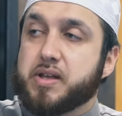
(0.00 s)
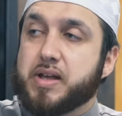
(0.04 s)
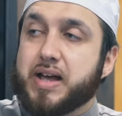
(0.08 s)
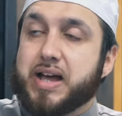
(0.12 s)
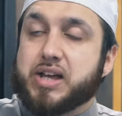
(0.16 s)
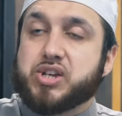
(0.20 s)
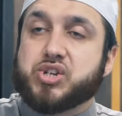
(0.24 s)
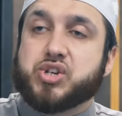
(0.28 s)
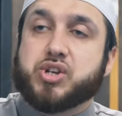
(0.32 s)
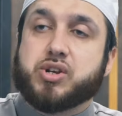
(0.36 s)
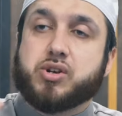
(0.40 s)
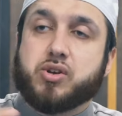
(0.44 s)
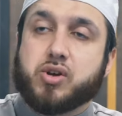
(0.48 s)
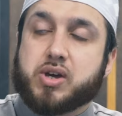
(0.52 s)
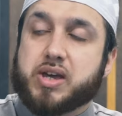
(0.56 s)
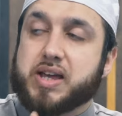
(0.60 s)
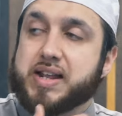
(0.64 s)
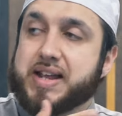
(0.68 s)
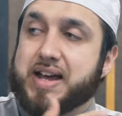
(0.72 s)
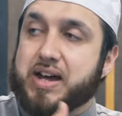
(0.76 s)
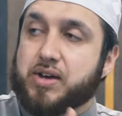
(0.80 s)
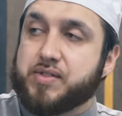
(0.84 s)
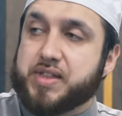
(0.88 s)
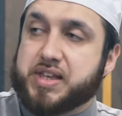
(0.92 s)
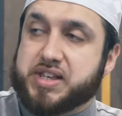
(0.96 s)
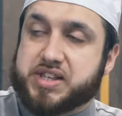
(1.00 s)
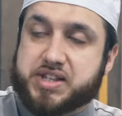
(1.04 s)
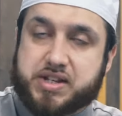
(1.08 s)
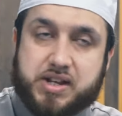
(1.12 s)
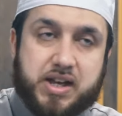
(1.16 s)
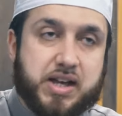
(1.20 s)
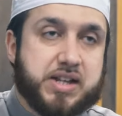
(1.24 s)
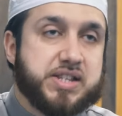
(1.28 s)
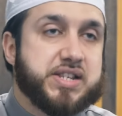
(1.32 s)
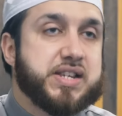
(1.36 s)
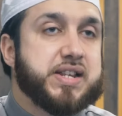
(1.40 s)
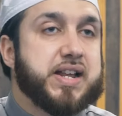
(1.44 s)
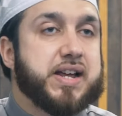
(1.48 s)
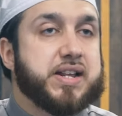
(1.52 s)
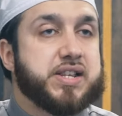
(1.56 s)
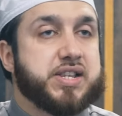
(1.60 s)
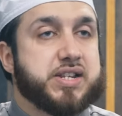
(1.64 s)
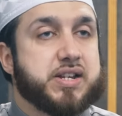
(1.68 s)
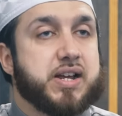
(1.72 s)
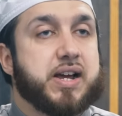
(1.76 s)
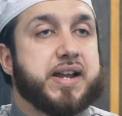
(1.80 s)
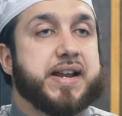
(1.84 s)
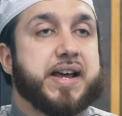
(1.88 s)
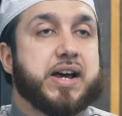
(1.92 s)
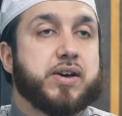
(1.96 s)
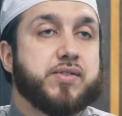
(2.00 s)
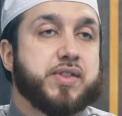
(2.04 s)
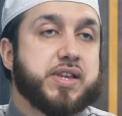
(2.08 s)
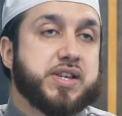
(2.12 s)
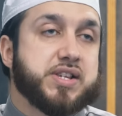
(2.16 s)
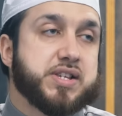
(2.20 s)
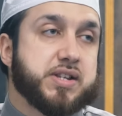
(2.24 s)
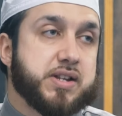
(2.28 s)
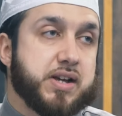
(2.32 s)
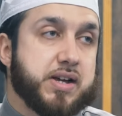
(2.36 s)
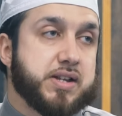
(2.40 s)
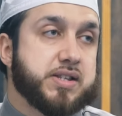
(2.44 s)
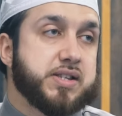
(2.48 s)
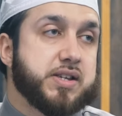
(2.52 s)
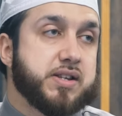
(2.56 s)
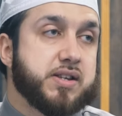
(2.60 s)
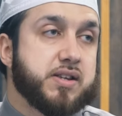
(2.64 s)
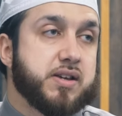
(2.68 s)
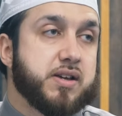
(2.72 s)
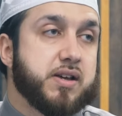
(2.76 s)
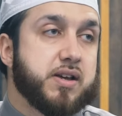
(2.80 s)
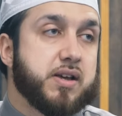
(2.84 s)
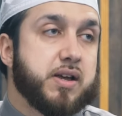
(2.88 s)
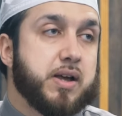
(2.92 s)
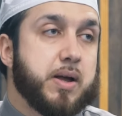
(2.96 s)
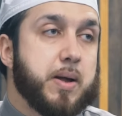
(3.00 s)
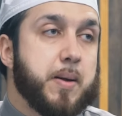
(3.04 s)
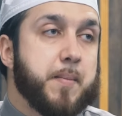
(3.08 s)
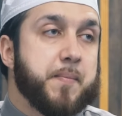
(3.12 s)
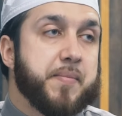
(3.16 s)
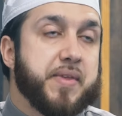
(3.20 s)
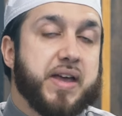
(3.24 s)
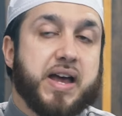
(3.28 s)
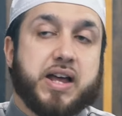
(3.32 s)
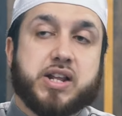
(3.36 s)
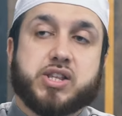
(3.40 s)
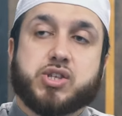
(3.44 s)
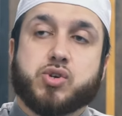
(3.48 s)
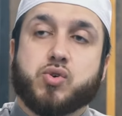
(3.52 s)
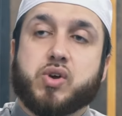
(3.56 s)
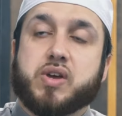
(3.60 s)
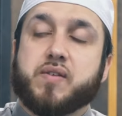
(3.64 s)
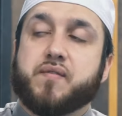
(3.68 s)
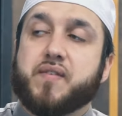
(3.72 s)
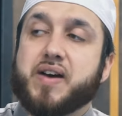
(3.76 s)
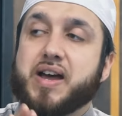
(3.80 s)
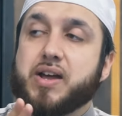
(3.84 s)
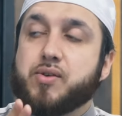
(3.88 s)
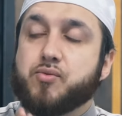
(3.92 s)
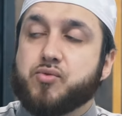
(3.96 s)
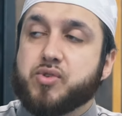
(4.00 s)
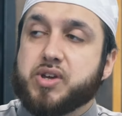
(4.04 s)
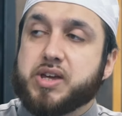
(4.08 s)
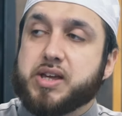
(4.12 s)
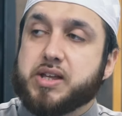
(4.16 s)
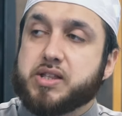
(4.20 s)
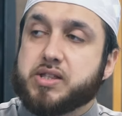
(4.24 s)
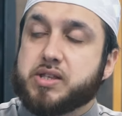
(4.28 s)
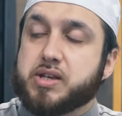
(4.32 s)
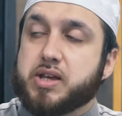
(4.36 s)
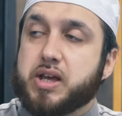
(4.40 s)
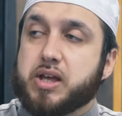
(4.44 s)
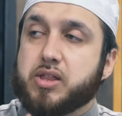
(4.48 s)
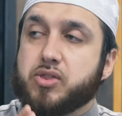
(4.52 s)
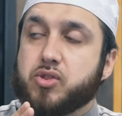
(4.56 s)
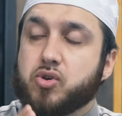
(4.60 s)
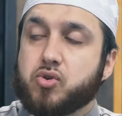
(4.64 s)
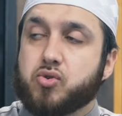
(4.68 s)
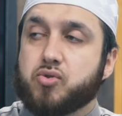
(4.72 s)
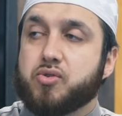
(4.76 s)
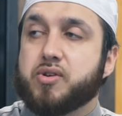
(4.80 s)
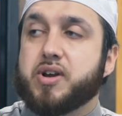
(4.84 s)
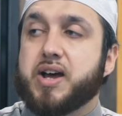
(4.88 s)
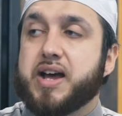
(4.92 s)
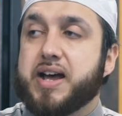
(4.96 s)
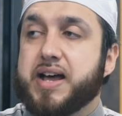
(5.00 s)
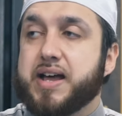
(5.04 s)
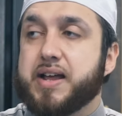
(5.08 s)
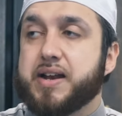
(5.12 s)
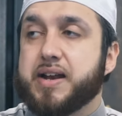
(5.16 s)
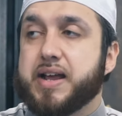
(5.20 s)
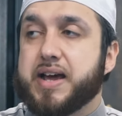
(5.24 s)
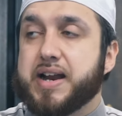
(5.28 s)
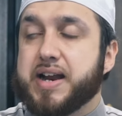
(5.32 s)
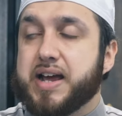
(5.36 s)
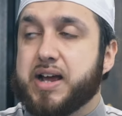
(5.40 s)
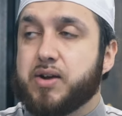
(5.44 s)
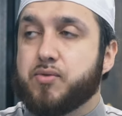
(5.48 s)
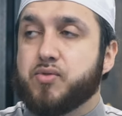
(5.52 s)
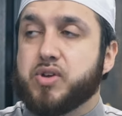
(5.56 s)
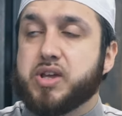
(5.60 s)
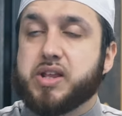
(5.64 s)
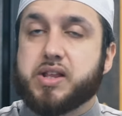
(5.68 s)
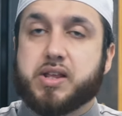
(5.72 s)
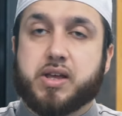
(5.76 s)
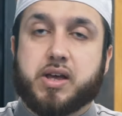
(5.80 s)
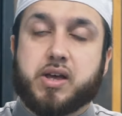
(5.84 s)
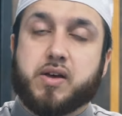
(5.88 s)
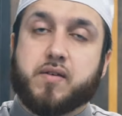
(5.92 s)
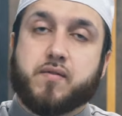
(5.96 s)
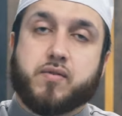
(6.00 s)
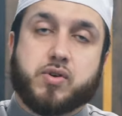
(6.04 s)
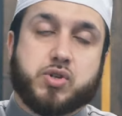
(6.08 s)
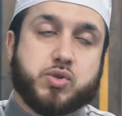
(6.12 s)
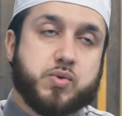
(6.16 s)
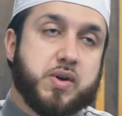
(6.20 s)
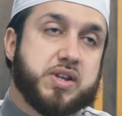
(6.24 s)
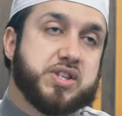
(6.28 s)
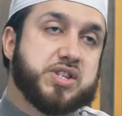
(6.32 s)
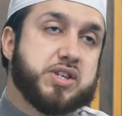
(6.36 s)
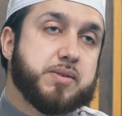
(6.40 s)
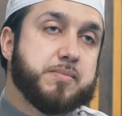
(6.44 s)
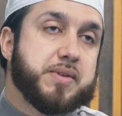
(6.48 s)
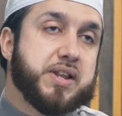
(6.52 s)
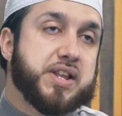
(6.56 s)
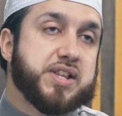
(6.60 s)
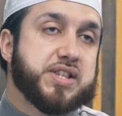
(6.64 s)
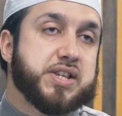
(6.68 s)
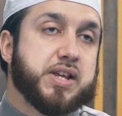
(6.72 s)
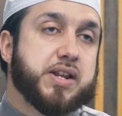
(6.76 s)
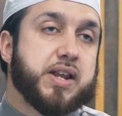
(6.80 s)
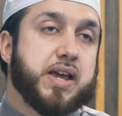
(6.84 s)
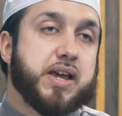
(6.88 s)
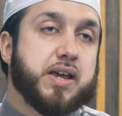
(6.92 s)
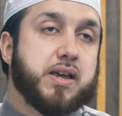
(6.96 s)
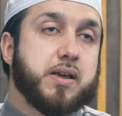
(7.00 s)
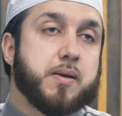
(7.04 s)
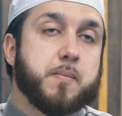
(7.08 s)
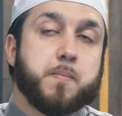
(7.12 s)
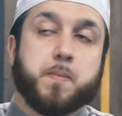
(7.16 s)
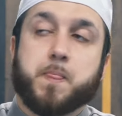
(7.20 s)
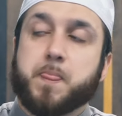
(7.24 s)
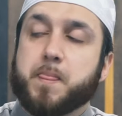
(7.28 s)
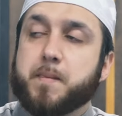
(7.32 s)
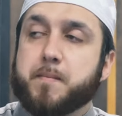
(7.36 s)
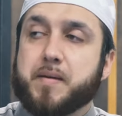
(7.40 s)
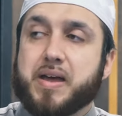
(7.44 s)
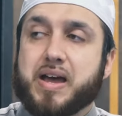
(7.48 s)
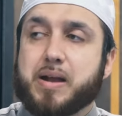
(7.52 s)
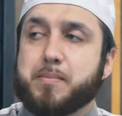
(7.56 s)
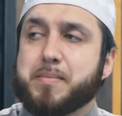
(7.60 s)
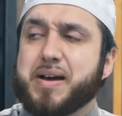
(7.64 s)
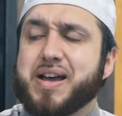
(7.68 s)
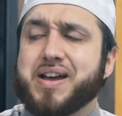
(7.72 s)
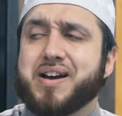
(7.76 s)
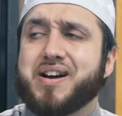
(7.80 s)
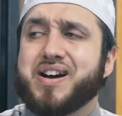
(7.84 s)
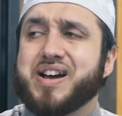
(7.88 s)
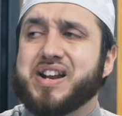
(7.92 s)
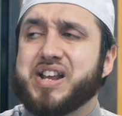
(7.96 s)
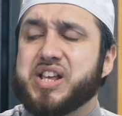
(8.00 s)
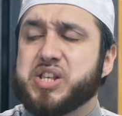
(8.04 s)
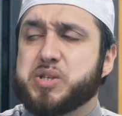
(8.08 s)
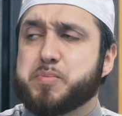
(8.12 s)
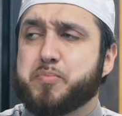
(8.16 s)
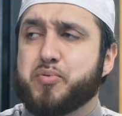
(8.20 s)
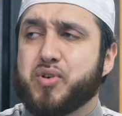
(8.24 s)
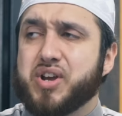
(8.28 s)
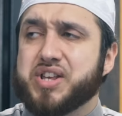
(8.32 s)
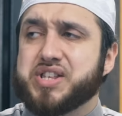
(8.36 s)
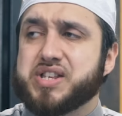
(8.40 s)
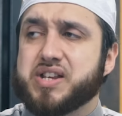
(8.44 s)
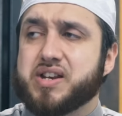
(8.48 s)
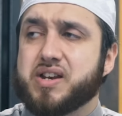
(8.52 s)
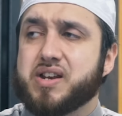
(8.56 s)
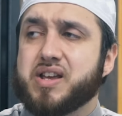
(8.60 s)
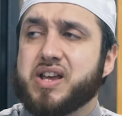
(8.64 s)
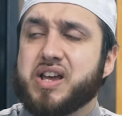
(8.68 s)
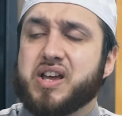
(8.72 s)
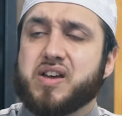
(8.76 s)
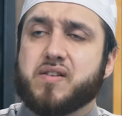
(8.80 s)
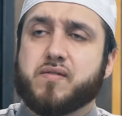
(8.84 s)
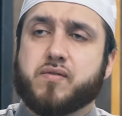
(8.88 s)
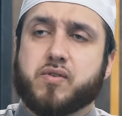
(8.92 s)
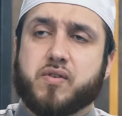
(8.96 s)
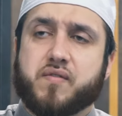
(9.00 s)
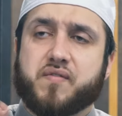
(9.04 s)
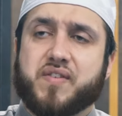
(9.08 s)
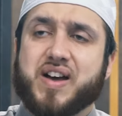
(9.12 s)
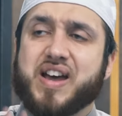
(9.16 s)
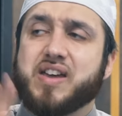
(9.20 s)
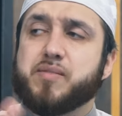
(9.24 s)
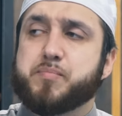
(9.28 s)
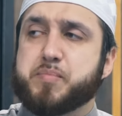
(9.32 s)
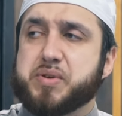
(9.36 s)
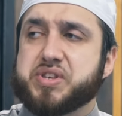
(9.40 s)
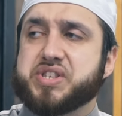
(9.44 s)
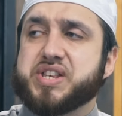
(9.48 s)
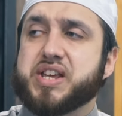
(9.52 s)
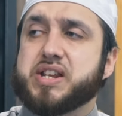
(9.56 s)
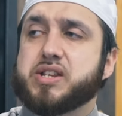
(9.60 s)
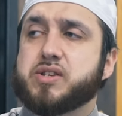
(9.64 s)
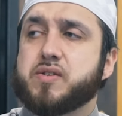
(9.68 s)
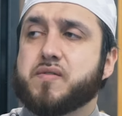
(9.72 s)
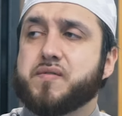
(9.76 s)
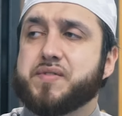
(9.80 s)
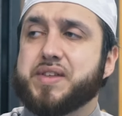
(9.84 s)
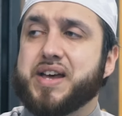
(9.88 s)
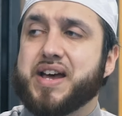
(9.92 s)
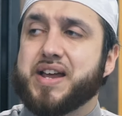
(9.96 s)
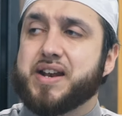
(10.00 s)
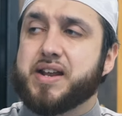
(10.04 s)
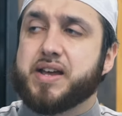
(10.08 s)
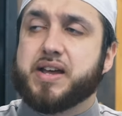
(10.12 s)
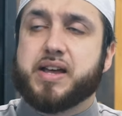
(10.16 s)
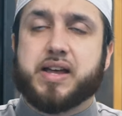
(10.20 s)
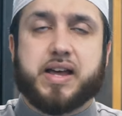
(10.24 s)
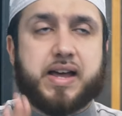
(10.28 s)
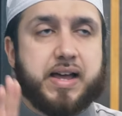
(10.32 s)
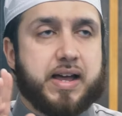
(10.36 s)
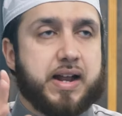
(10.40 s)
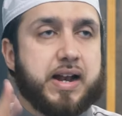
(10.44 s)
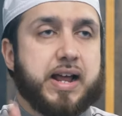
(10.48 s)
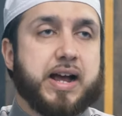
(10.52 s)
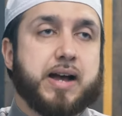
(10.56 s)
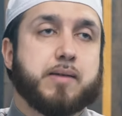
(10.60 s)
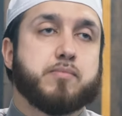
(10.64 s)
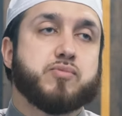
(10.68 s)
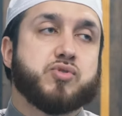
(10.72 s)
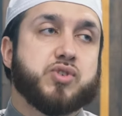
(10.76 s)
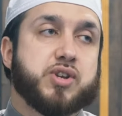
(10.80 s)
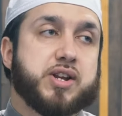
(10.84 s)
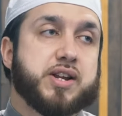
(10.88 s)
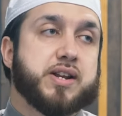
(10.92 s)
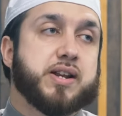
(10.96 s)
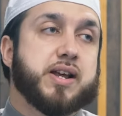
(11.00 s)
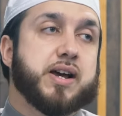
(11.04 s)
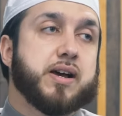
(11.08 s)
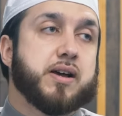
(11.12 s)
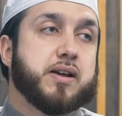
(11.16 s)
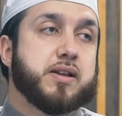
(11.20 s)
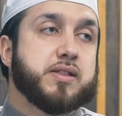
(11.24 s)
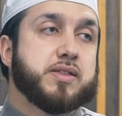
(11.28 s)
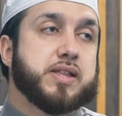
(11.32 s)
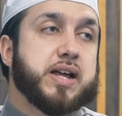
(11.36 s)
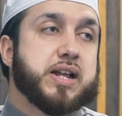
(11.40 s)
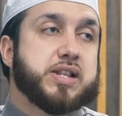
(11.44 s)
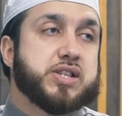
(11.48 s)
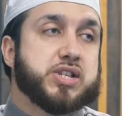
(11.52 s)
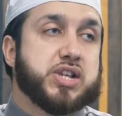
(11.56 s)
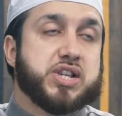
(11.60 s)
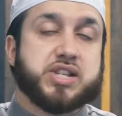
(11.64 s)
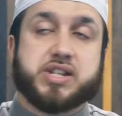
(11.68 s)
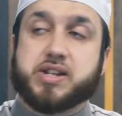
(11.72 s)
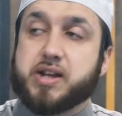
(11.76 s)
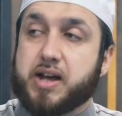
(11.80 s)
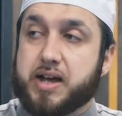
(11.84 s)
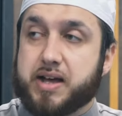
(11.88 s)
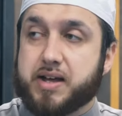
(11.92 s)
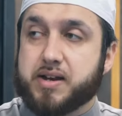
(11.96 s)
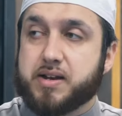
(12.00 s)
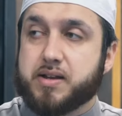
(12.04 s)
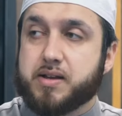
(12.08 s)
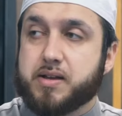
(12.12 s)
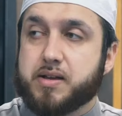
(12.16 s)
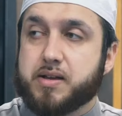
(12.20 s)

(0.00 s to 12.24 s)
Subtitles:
I should look at how they started and start how they started. And so if I read the Quran and I read for 20 minutes a day and my heart is present for 5% of that, alhamdulillah, that's a start.